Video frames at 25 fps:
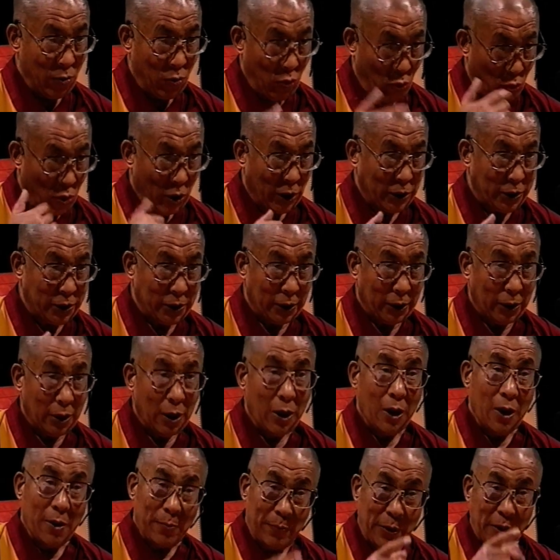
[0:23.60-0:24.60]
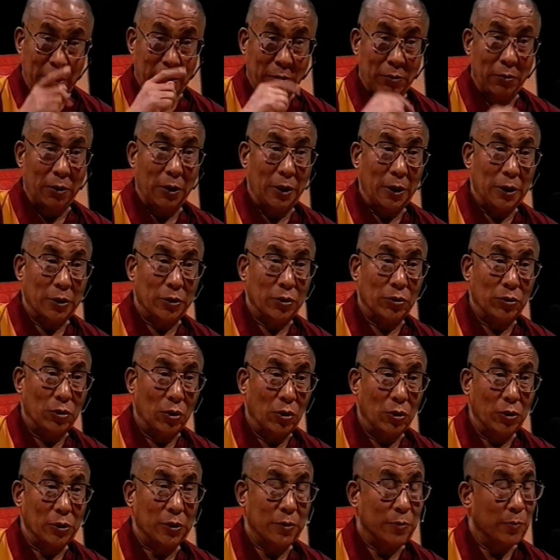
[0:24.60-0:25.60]
watching. Particularly
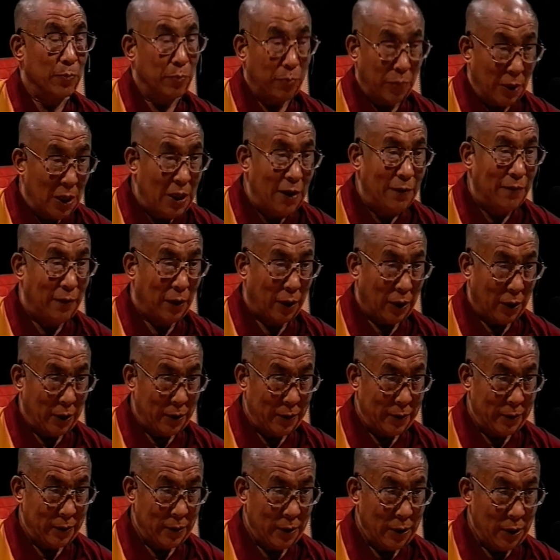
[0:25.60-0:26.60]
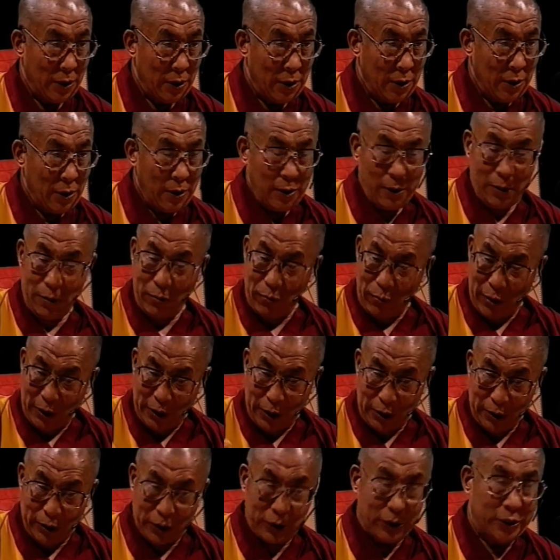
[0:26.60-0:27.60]
those believers,
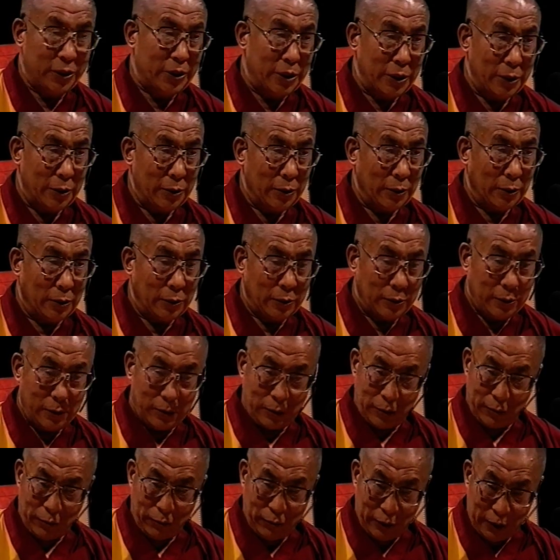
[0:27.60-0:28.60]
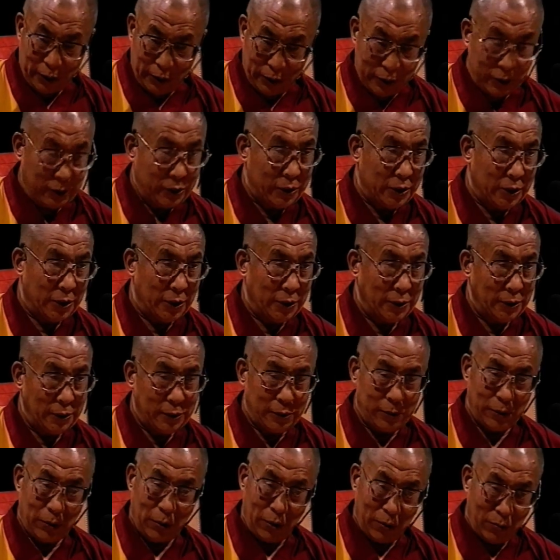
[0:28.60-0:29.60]
whether
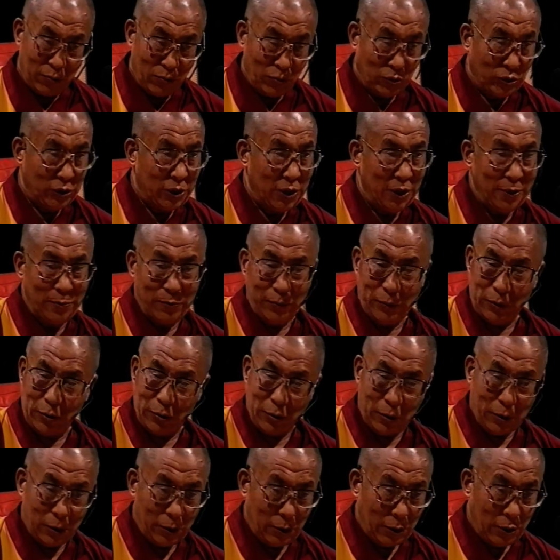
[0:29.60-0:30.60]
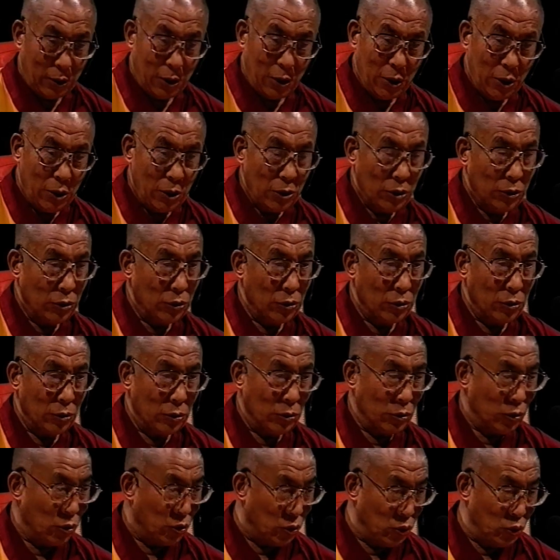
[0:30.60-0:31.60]
Christians or Muslims or
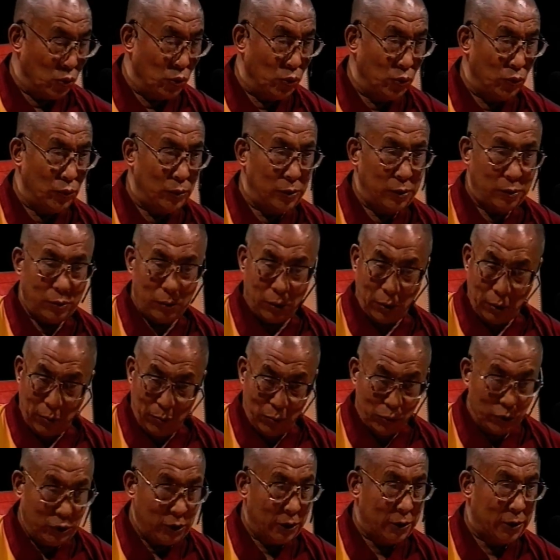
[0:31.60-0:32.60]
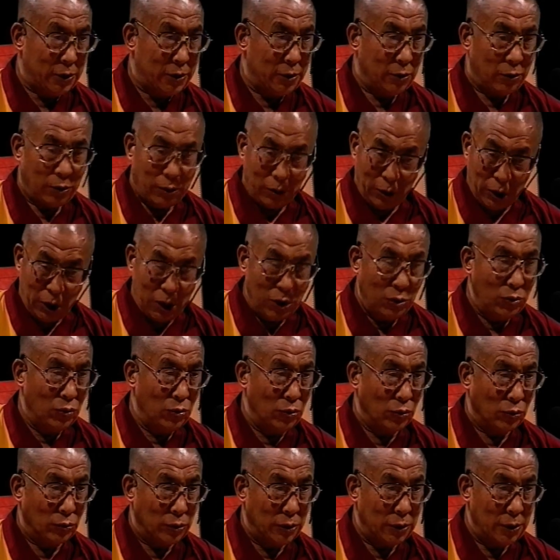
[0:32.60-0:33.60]
Jews or Buddhists or
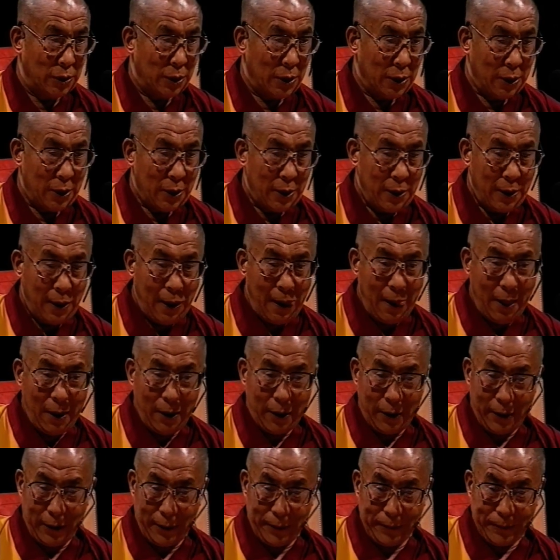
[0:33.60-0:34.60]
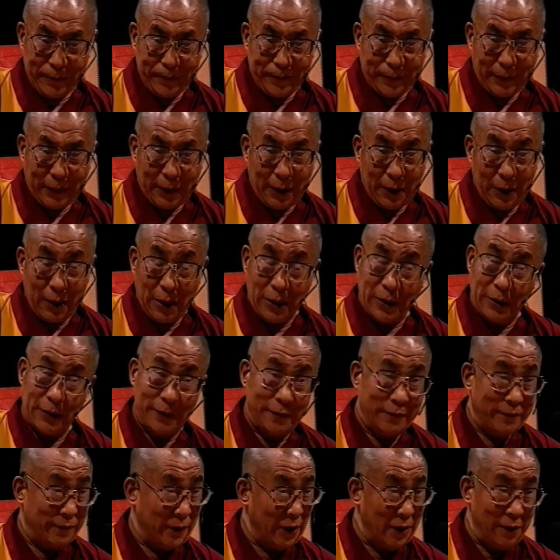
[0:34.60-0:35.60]
Hindus, it
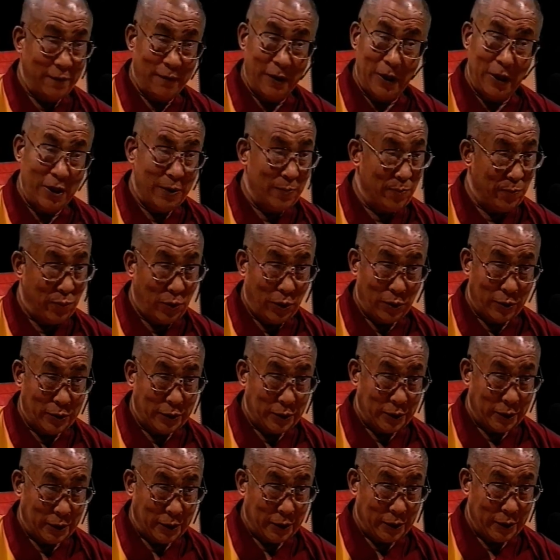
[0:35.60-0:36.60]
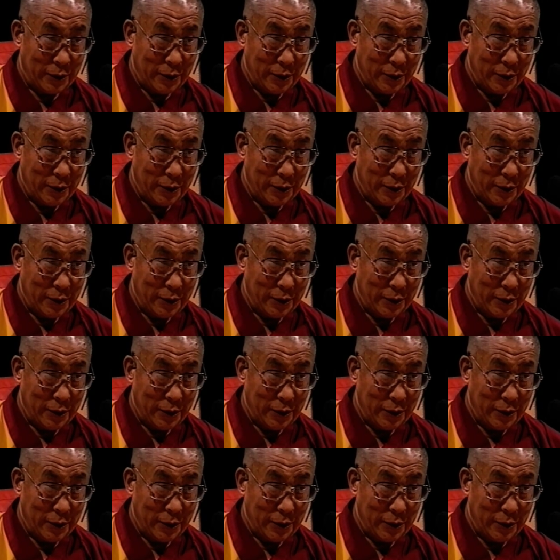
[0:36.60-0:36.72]
is very, very important